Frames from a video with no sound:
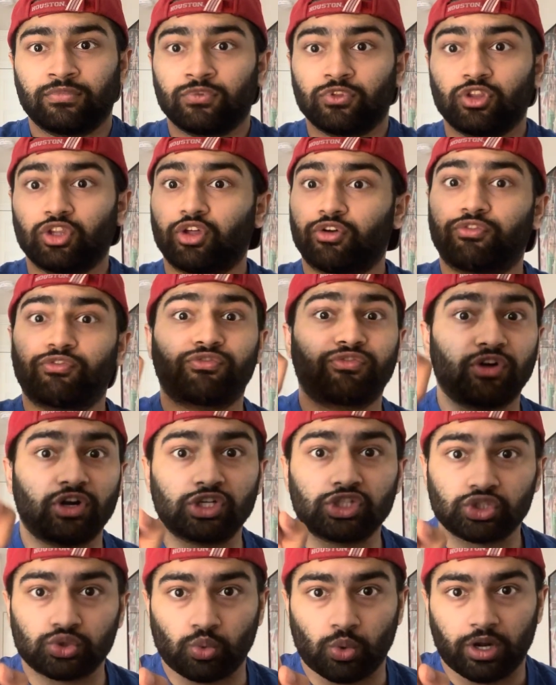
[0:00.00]
The
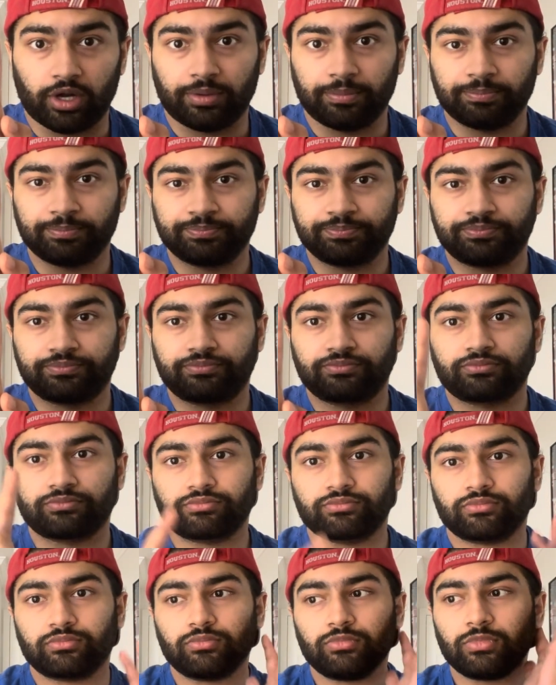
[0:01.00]
first one,
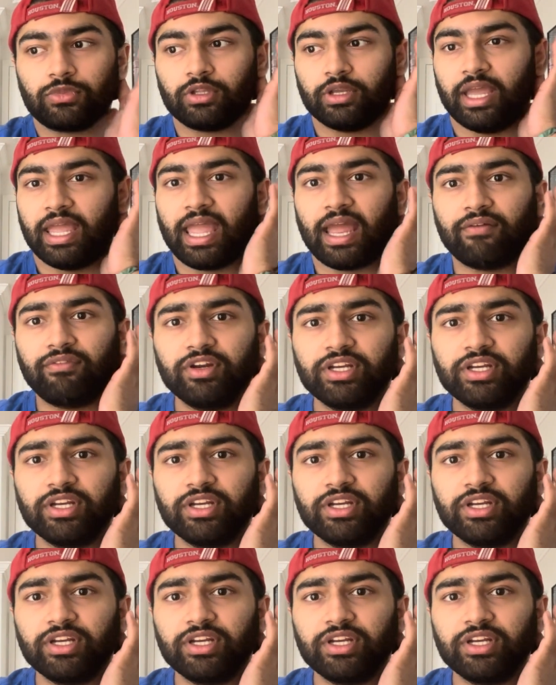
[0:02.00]
every